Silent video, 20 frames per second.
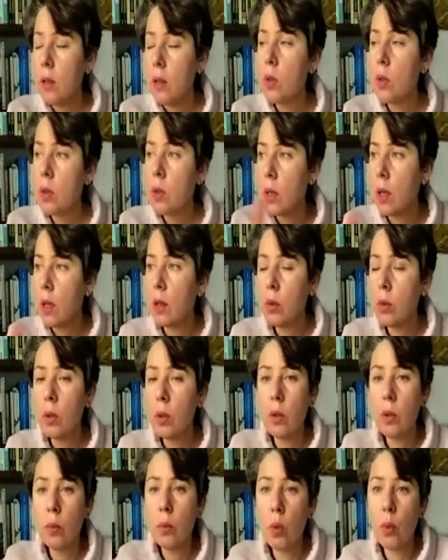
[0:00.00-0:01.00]
And then you start
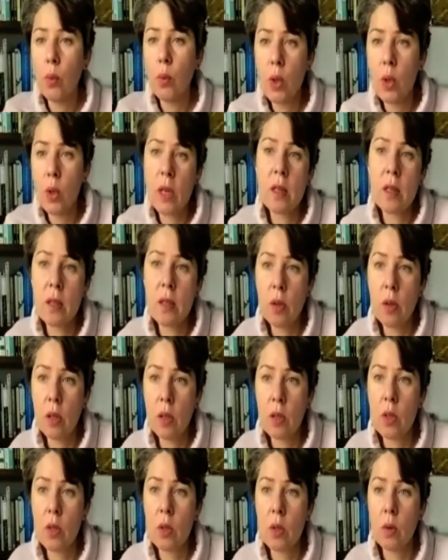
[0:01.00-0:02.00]
looking what else you
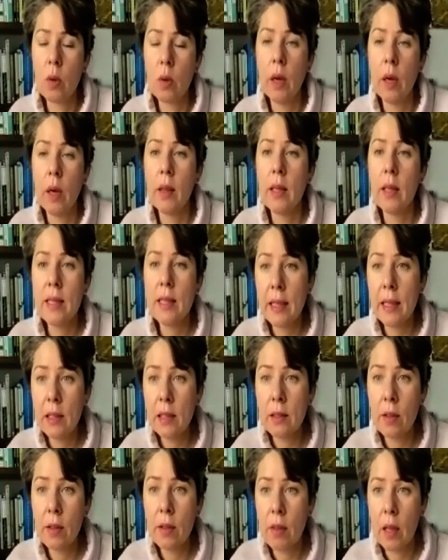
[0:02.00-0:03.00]
can do. And these
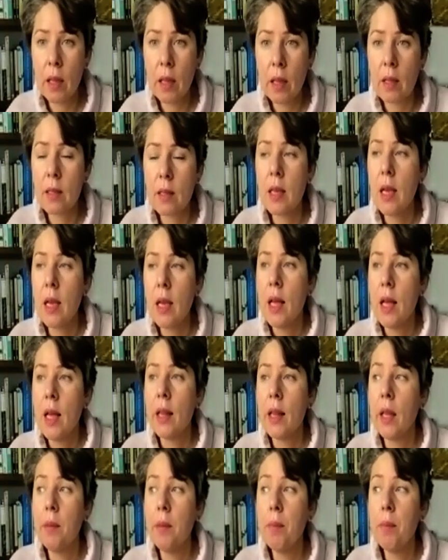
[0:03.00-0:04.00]
little things,
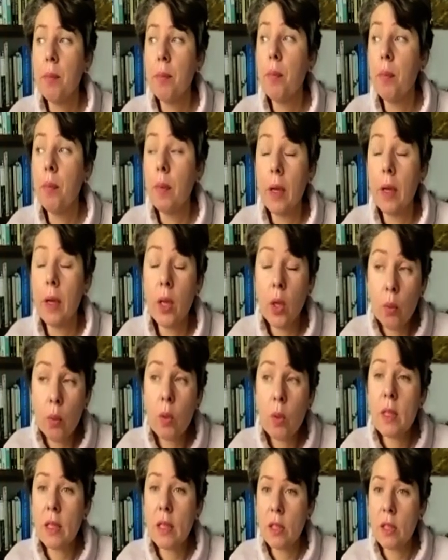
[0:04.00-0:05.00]
they, you
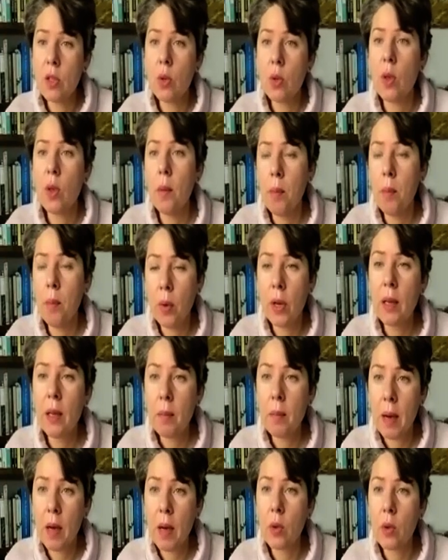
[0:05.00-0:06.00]
know what they do? They
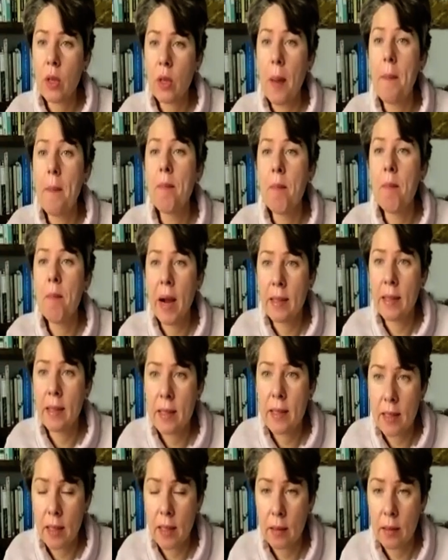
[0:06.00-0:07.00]
bring about a
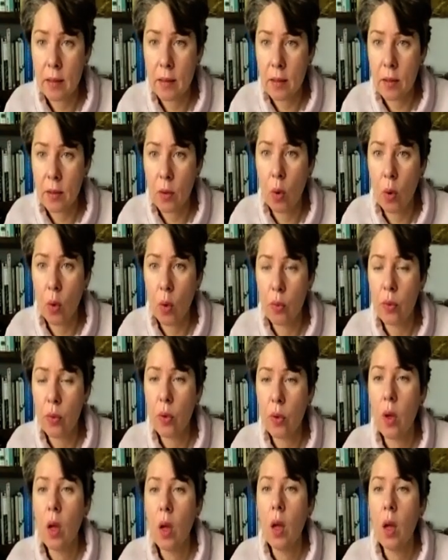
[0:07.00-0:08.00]
mindset of
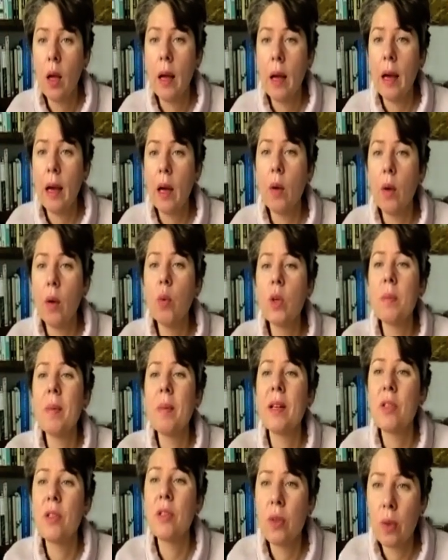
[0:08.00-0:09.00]
what
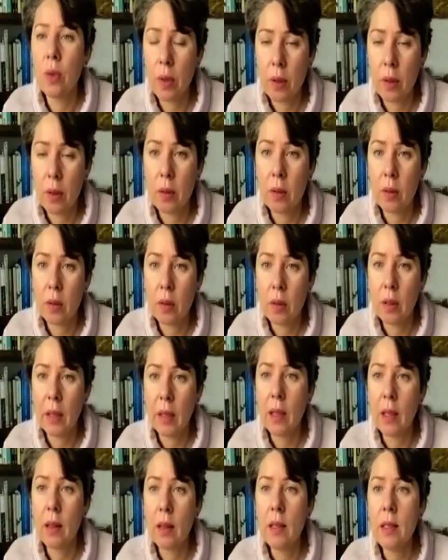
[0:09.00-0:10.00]
am I doing?
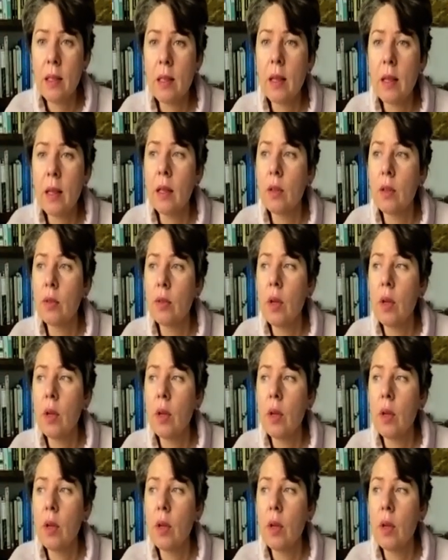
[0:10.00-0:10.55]
And this